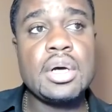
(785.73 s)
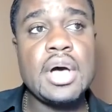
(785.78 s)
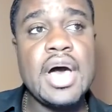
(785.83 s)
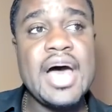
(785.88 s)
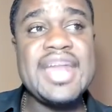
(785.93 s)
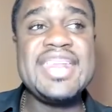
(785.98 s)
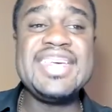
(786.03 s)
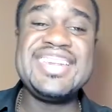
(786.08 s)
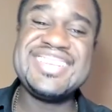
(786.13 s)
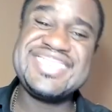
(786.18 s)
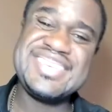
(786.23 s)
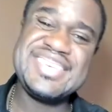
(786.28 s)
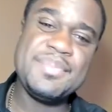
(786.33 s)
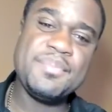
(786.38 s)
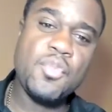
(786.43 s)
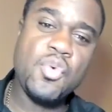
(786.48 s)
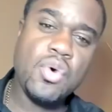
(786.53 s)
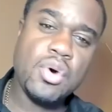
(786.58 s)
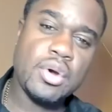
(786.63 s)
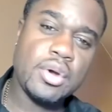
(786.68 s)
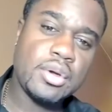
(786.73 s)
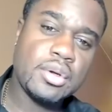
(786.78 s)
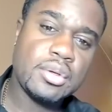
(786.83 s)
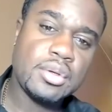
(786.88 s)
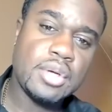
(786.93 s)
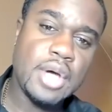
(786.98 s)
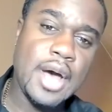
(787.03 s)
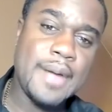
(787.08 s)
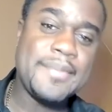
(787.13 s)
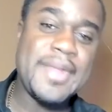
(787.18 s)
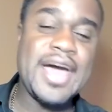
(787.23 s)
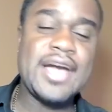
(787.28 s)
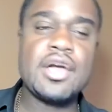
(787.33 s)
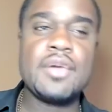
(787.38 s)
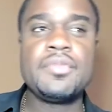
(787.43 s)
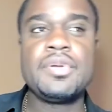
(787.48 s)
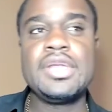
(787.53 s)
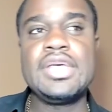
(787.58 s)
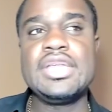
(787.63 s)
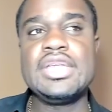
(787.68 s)
I need to see more. I'm not
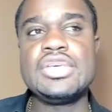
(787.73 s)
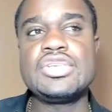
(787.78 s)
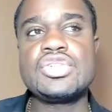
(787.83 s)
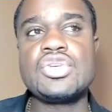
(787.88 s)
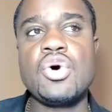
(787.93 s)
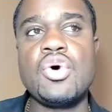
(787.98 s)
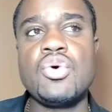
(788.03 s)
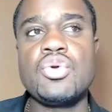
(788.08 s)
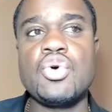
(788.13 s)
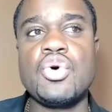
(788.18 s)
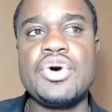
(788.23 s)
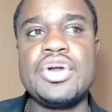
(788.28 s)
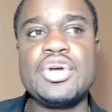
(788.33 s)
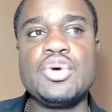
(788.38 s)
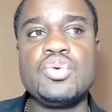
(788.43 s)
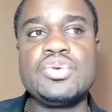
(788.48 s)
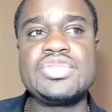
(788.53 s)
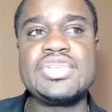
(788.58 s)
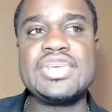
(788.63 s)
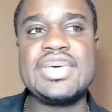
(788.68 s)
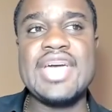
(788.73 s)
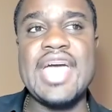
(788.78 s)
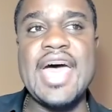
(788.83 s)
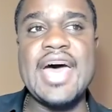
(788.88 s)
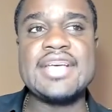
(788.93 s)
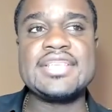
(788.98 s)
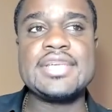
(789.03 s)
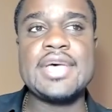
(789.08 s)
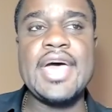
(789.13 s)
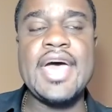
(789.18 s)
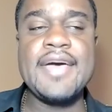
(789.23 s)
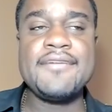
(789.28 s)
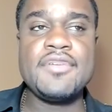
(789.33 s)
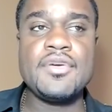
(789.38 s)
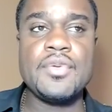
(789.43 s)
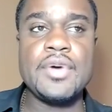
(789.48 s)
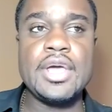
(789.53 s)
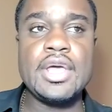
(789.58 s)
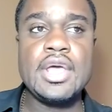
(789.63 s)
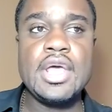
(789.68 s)
completely sold on Usyk as a
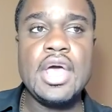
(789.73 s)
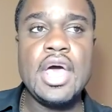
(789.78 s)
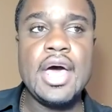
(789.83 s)
heavyweight.